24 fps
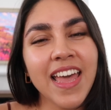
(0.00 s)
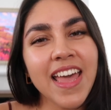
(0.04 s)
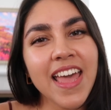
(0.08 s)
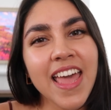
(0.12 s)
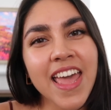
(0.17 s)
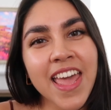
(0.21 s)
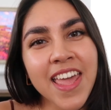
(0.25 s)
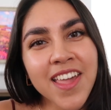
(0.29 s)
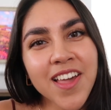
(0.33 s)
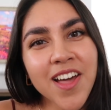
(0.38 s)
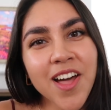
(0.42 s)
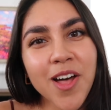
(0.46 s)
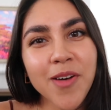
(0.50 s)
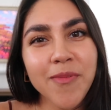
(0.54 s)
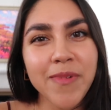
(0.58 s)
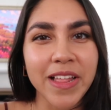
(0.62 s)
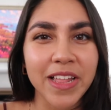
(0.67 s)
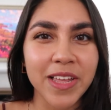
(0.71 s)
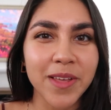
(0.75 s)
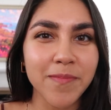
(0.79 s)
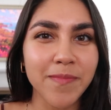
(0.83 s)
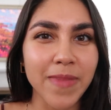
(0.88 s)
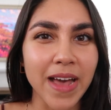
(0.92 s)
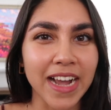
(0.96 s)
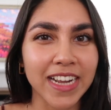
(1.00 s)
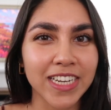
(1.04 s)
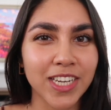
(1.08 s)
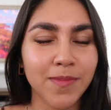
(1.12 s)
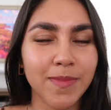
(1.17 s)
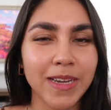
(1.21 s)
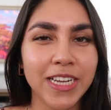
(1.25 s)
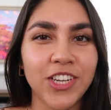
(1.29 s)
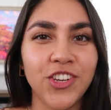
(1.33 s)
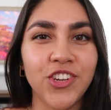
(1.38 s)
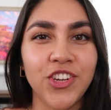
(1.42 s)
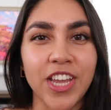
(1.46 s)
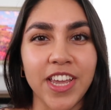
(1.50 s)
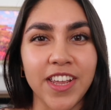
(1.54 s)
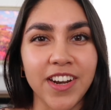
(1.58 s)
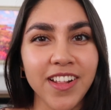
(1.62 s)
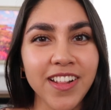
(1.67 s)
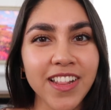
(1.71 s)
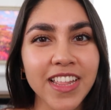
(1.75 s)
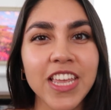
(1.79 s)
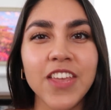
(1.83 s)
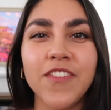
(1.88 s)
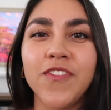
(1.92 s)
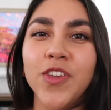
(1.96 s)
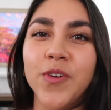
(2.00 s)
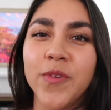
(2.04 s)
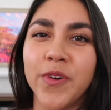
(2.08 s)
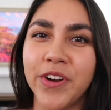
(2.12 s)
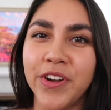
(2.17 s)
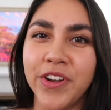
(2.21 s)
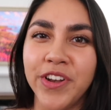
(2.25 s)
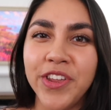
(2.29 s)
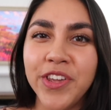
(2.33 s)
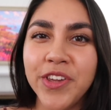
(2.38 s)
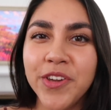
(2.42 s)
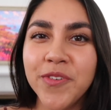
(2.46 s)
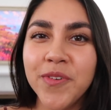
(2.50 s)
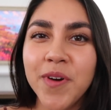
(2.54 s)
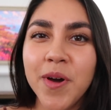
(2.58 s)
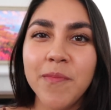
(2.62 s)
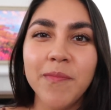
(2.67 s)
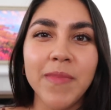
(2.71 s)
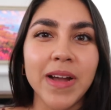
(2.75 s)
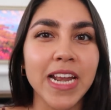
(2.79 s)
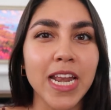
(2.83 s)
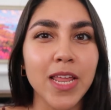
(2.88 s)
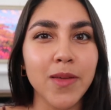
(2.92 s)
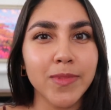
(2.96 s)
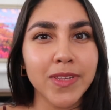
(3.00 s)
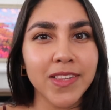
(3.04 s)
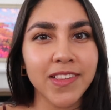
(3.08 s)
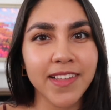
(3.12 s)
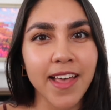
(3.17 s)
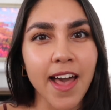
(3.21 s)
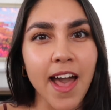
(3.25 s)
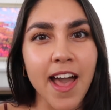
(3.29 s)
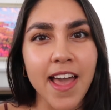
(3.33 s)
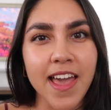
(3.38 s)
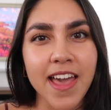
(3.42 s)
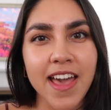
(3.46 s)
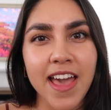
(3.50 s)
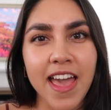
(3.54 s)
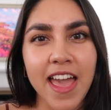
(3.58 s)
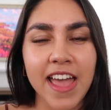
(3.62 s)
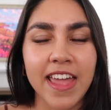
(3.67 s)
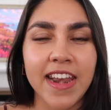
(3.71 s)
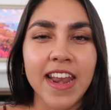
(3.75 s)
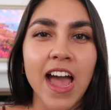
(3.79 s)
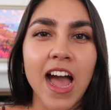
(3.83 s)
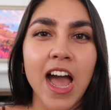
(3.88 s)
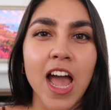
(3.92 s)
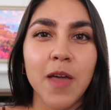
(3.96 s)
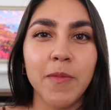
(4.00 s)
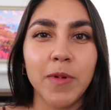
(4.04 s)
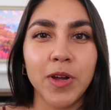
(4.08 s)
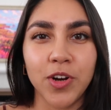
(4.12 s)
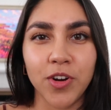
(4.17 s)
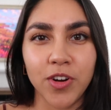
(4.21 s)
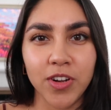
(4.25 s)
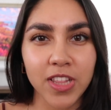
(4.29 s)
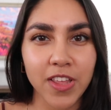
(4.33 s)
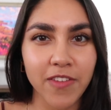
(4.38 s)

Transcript: Hey y'all, welcome back to my channel. If you are new, my name is Kaya and I'm a girl